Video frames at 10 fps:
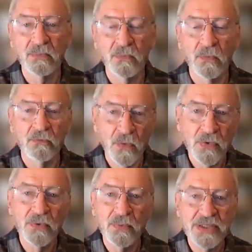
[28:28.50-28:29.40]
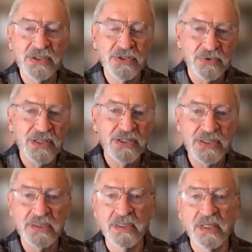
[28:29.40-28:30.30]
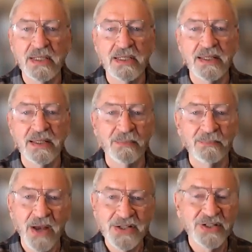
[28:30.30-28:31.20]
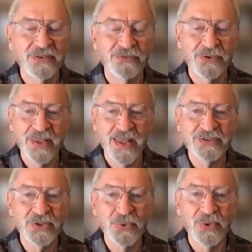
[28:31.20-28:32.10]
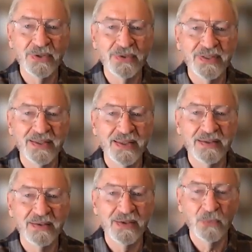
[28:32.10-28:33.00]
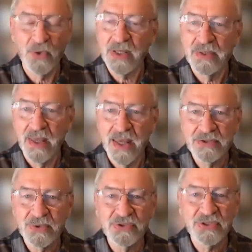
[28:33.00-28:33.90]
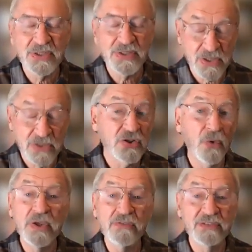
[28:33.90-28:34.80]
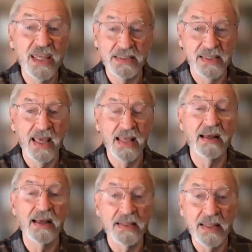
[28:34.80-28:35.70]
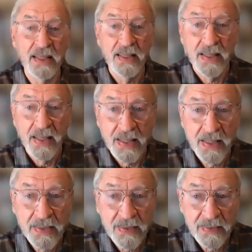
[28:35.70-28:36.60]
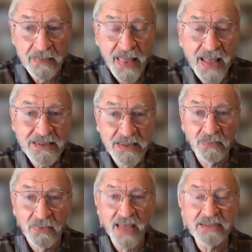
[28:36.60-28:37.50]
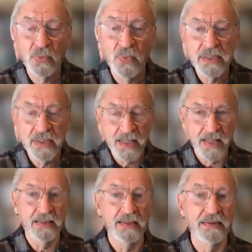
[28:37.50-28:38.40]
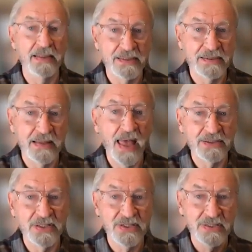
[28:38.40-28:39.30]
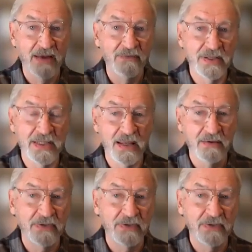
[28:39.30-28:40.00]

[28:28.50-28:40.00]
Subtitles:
voter registration project for that school and work on the high school seniors. And so we've taken that on. And that's one that is not just every